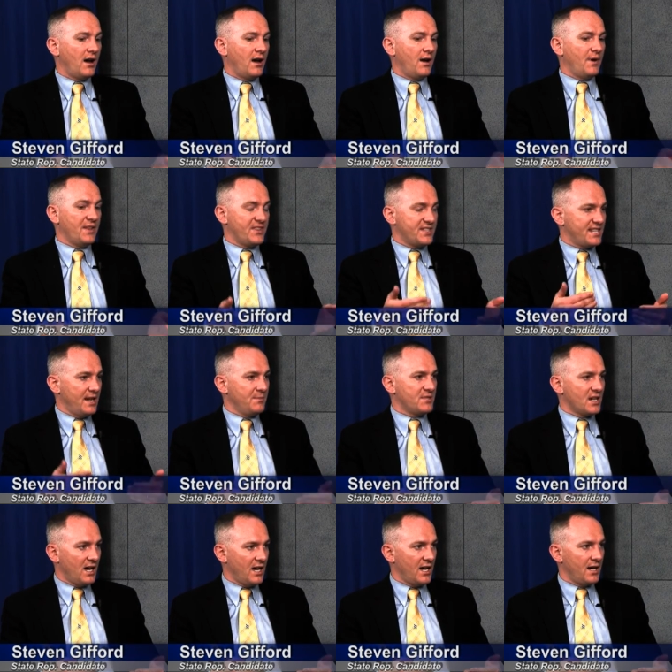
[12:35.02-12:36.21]
At the same
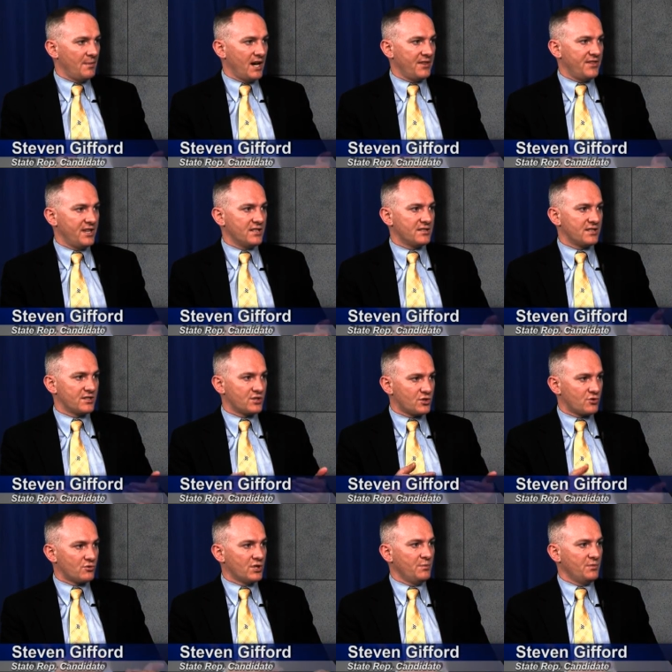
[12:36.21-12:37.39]
time, I think it's
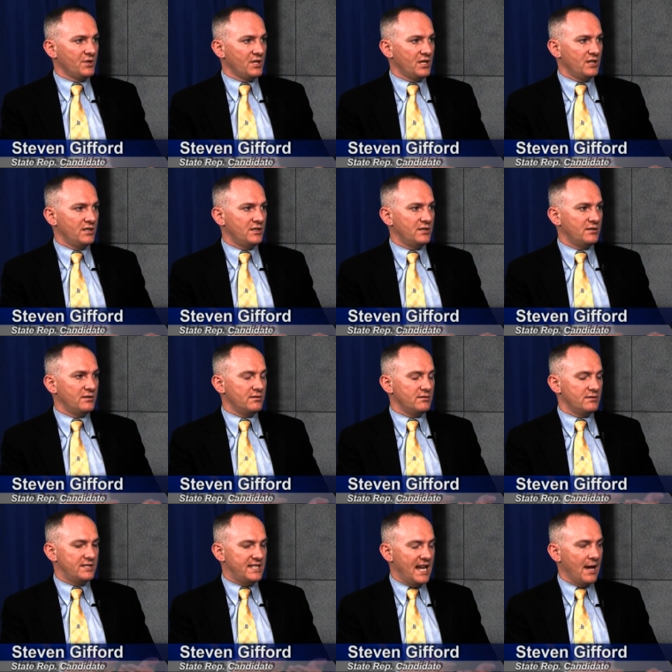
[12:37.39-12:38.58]
extremely
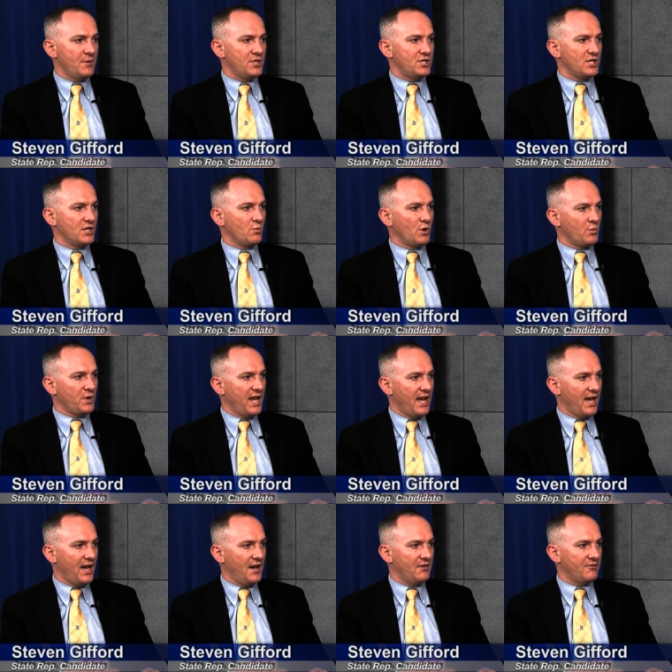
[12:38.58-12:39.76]
damaging when we
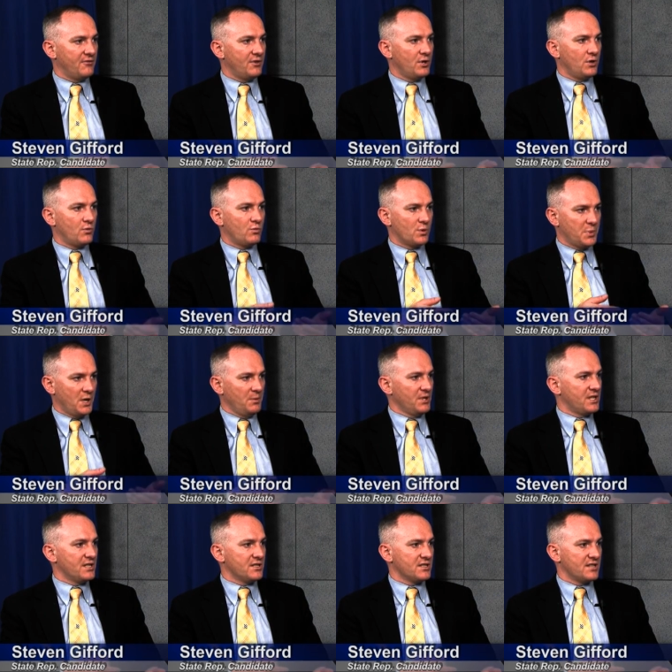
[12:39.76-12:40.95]
have
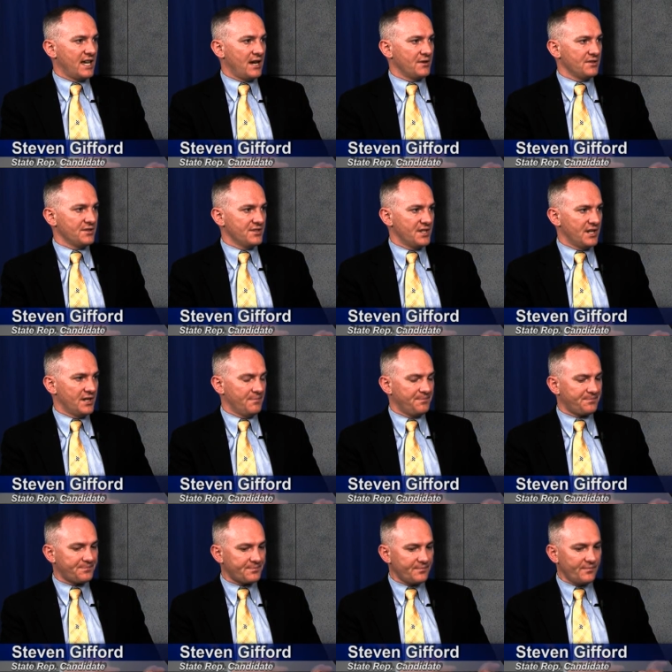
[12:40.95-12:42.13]
Republicans in the House and Senate
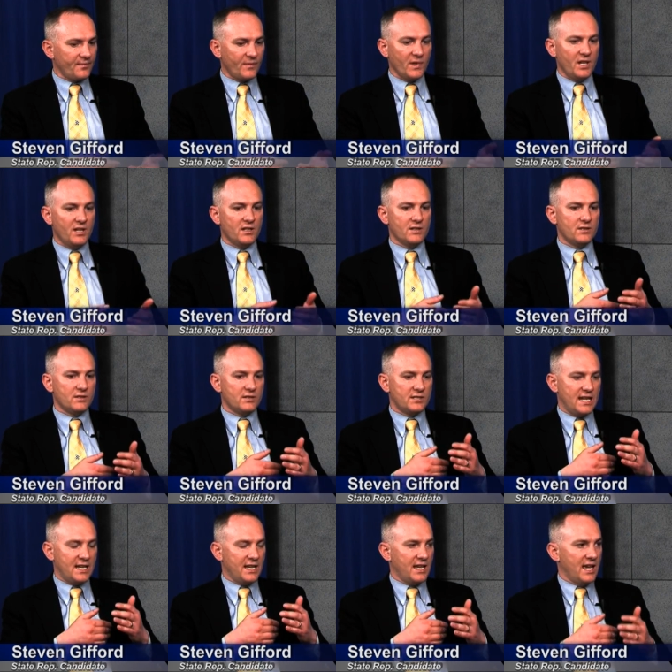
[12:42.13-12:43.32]

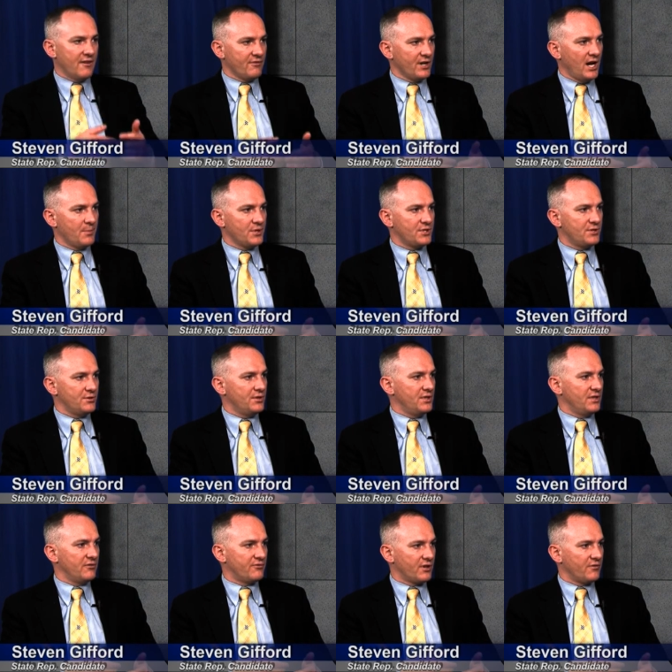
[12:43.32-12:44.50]
taking every opportunity
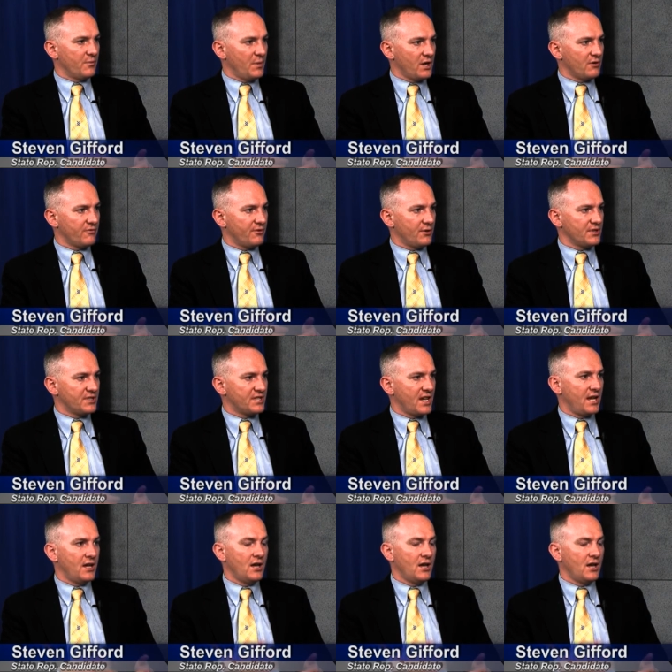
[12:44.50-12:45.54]
in front of a microphone to say,